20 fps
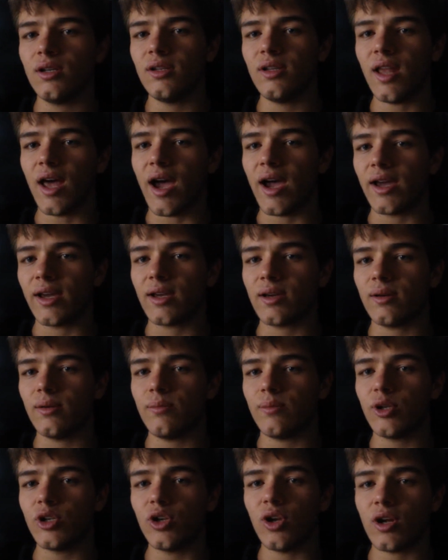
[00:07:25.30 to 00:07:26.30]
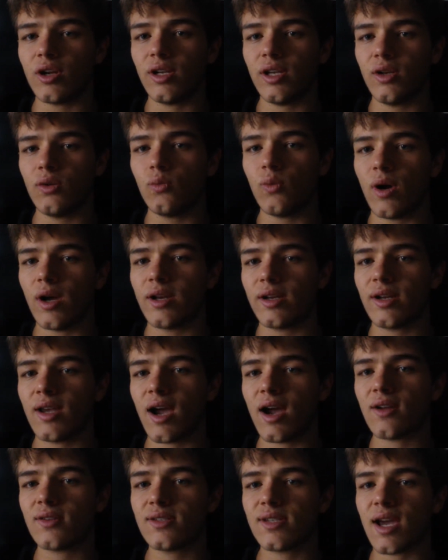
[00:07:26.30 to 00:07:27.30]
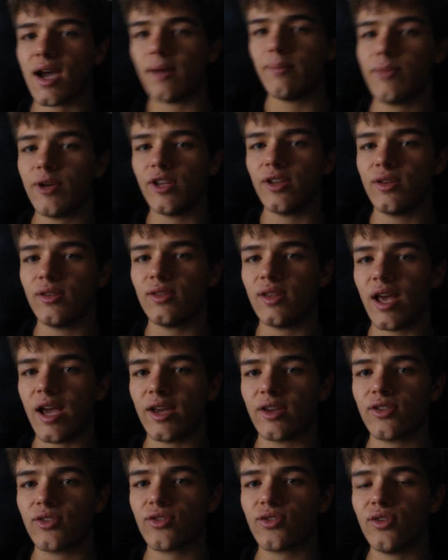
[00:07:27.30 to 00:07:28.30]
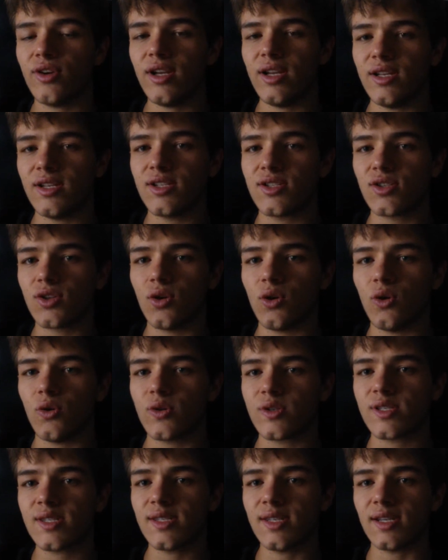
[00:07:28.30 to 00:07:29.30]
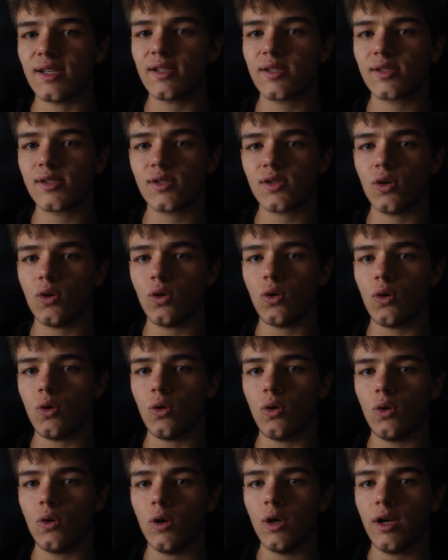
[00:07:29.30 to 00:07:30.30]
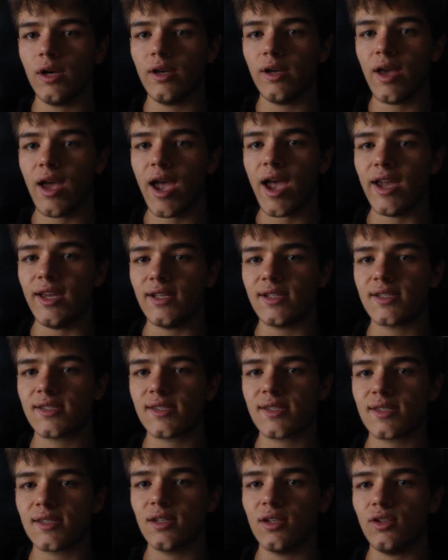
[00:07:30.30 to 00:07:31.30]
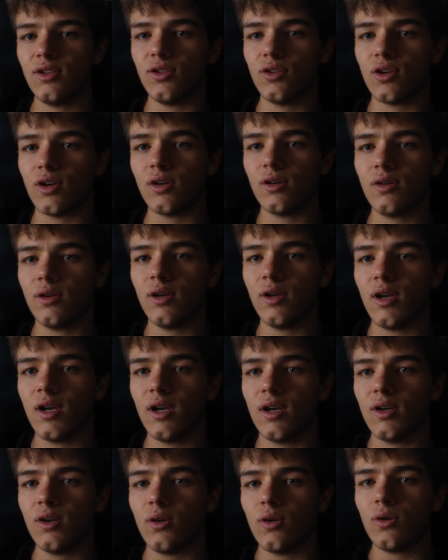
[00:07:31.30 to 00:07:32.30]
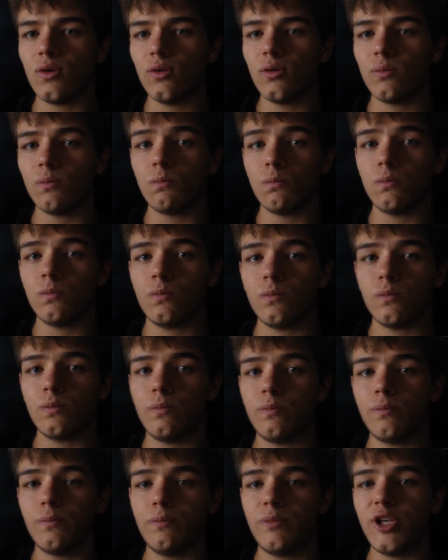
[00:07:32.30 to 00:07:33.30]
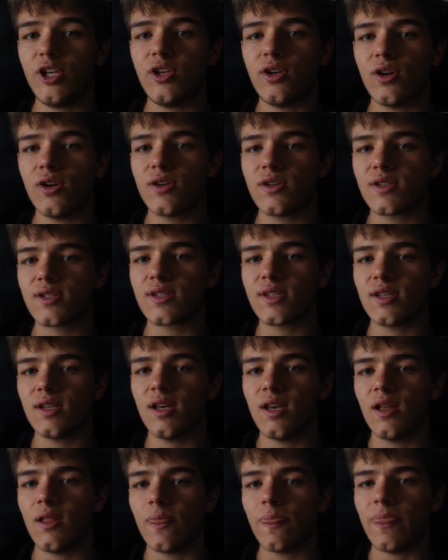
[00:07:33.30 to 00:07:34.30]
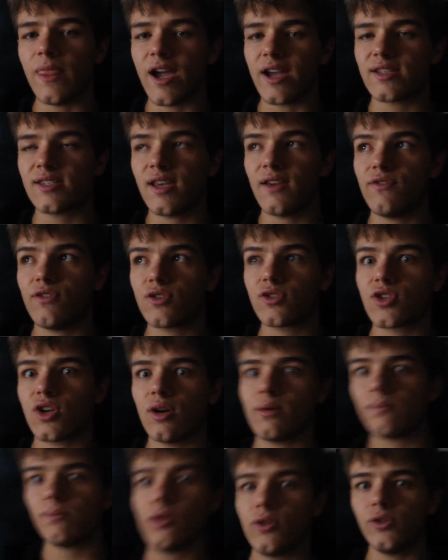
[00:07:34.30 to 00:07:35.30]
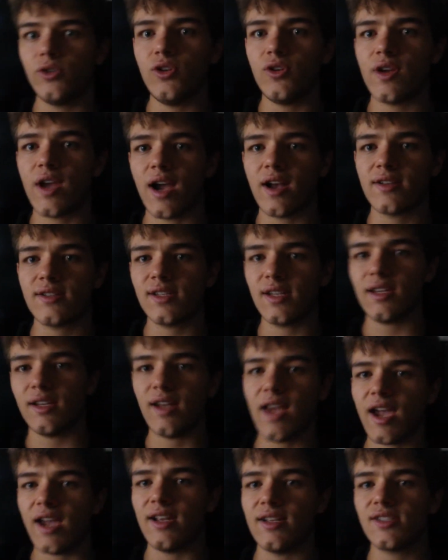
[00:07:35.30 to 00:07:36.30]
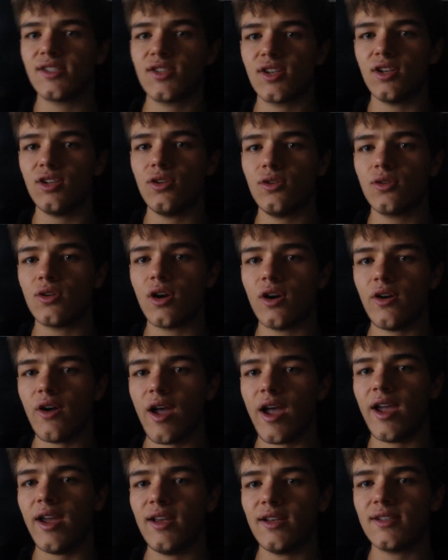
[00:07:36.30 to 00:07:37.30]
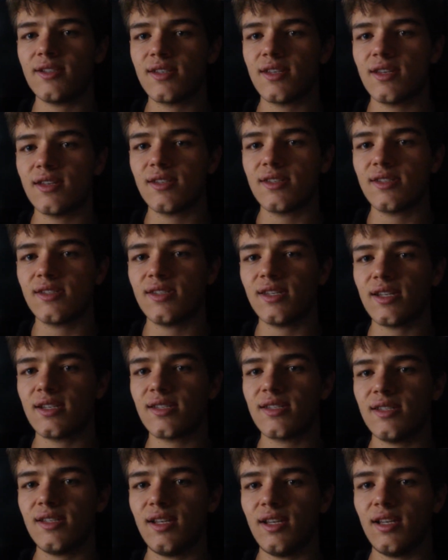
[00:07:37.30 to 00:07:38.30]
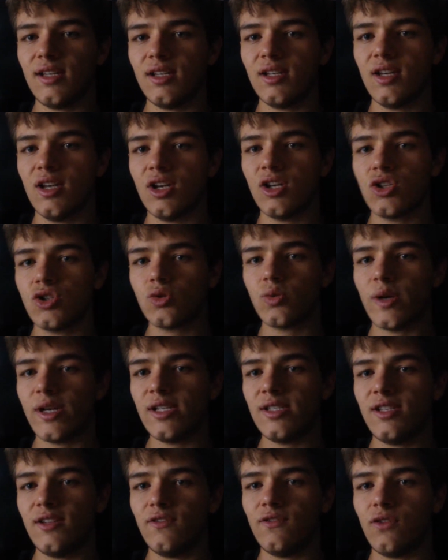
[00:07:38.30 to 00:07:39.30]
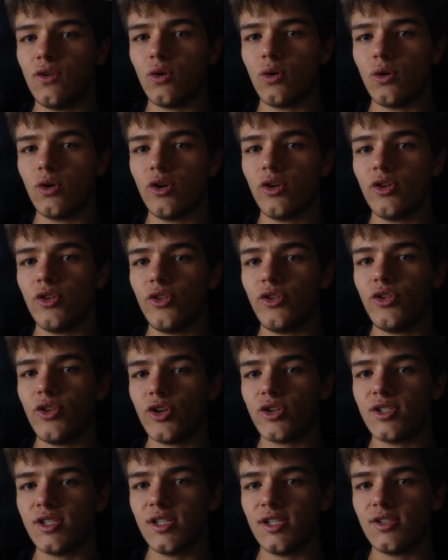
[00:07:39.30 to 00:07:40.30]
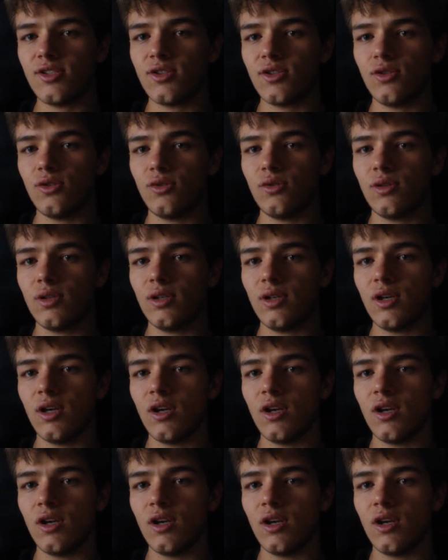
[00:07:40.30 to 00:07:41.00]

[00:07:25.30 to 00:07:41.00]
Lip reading: but not in one, count up in like 3s or 6 or 8s, you know? Because, like, say for example, you're counting in 8, so you'll go 8, 16, 24, 32,